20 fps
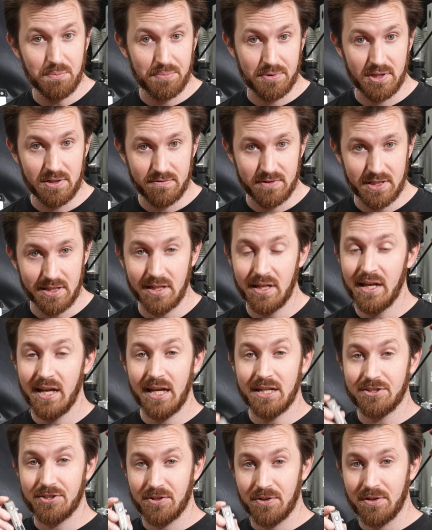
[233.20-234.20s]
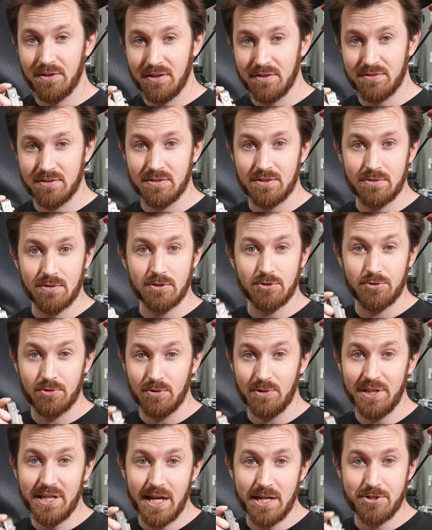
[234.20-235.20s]
improving, and turning this into a
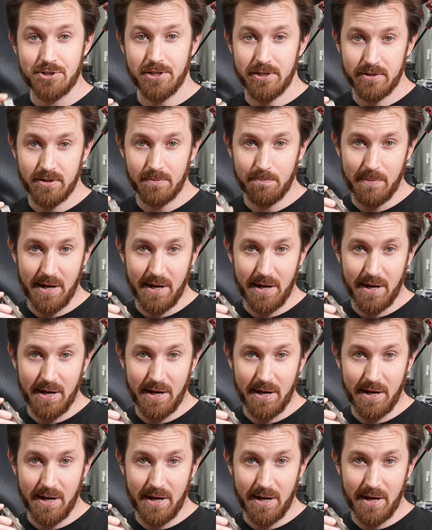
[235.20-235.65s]
truly engineered